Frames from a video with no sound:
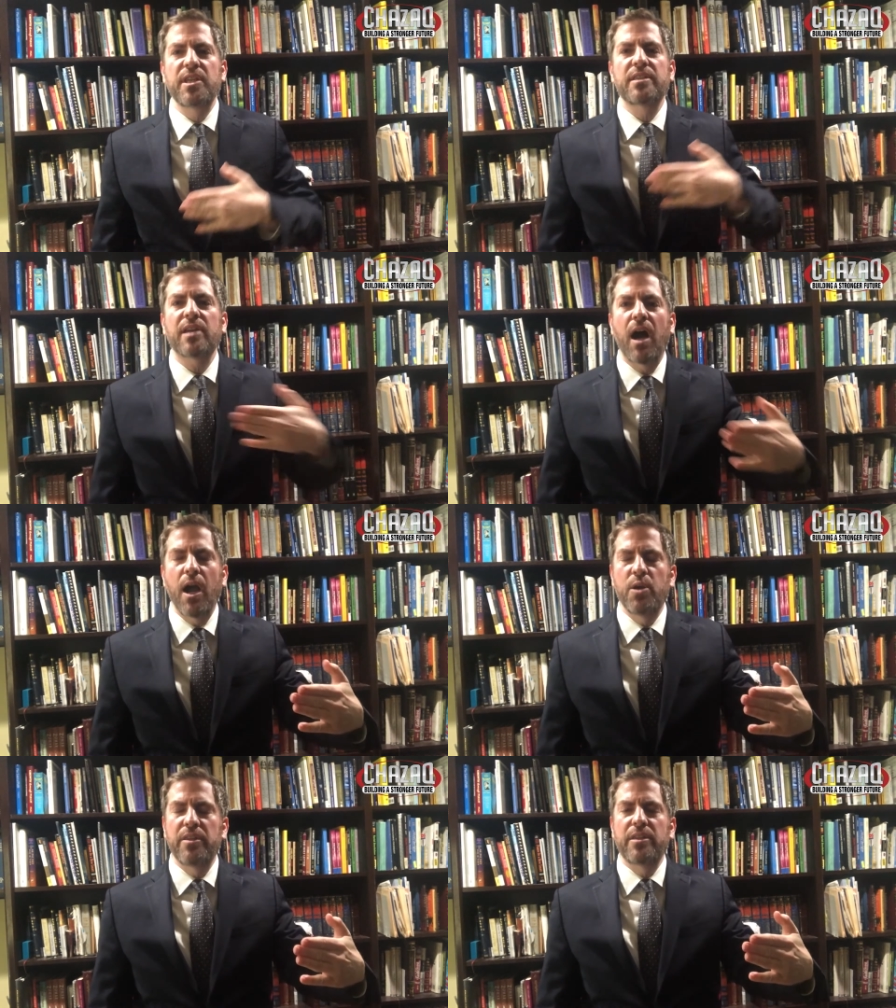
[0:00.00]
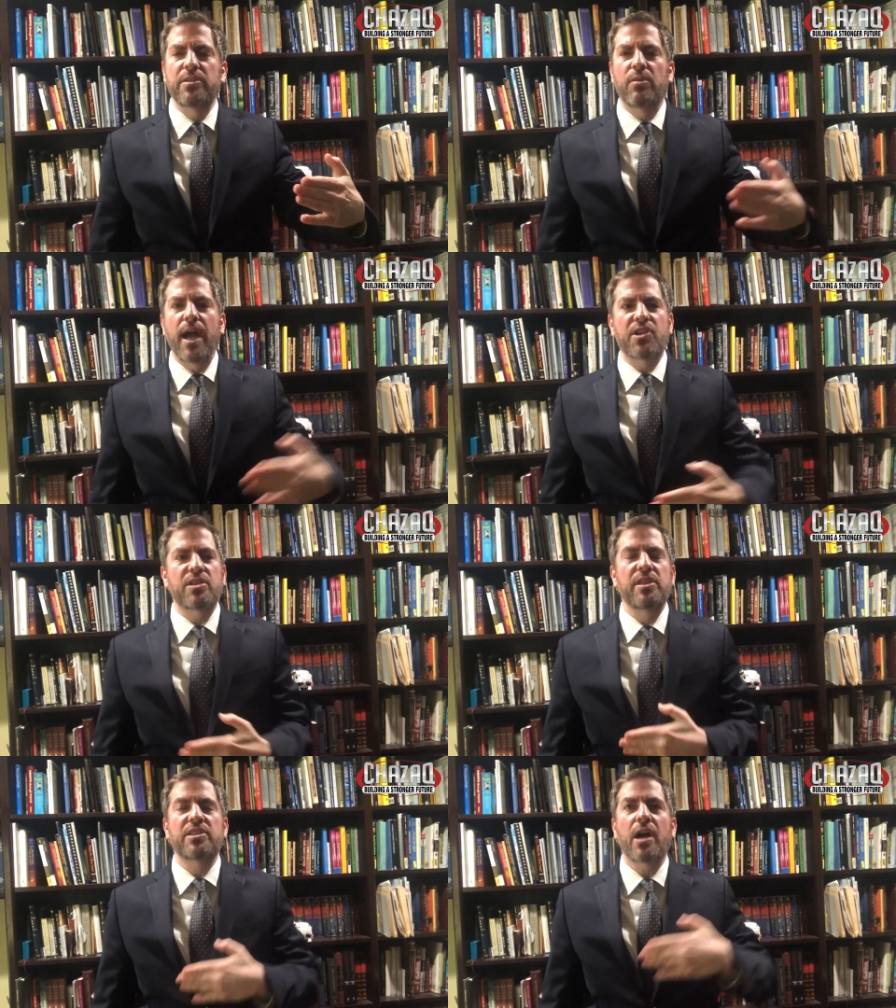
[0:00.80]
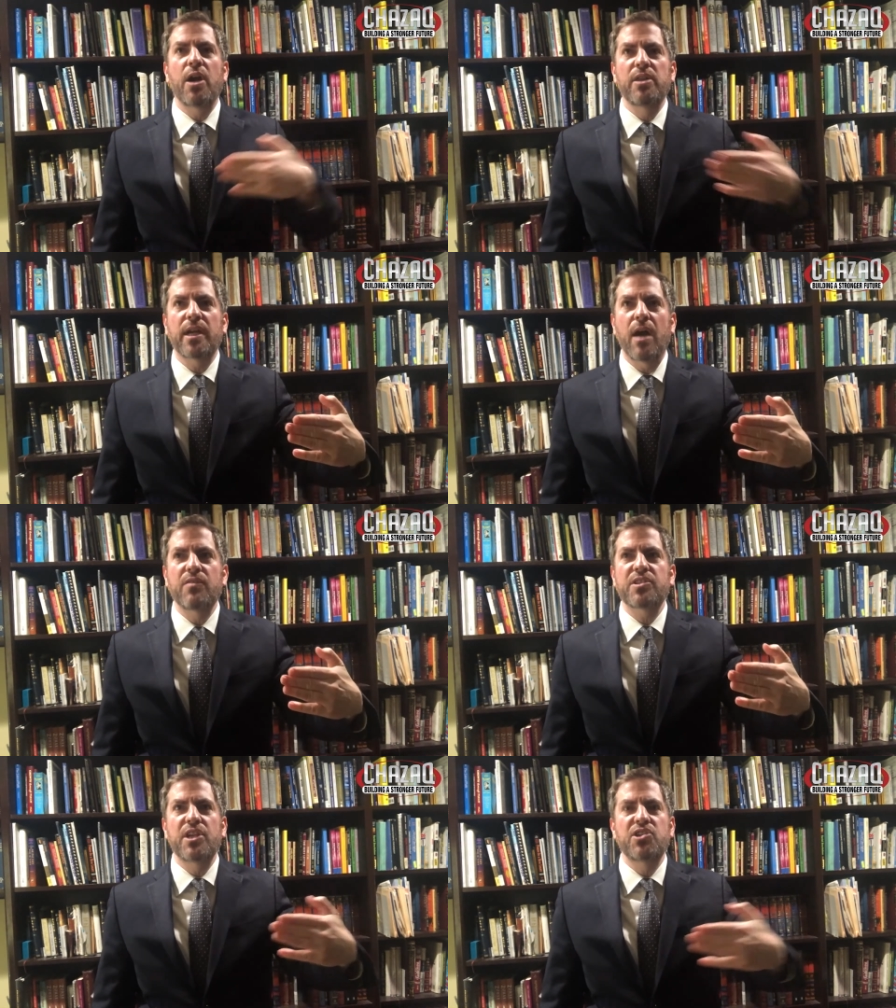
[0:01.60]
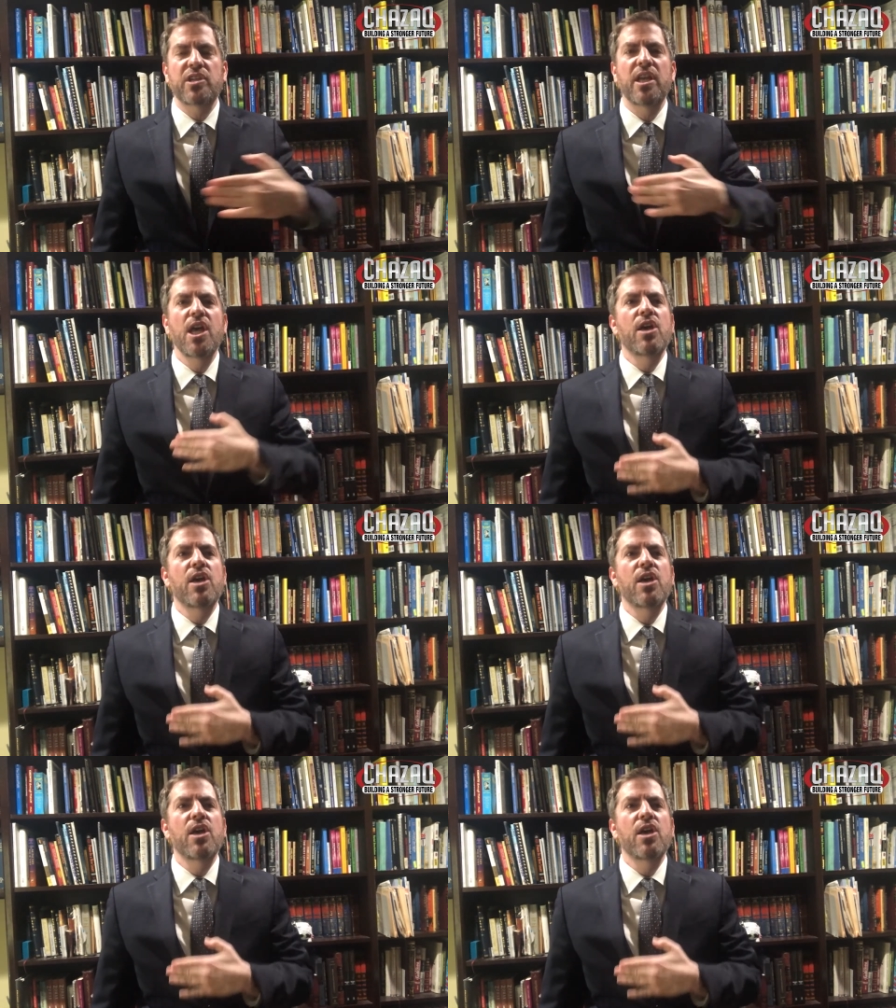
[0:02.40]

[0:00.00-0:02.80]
the entirety of the interaction, the entirety of the conversation,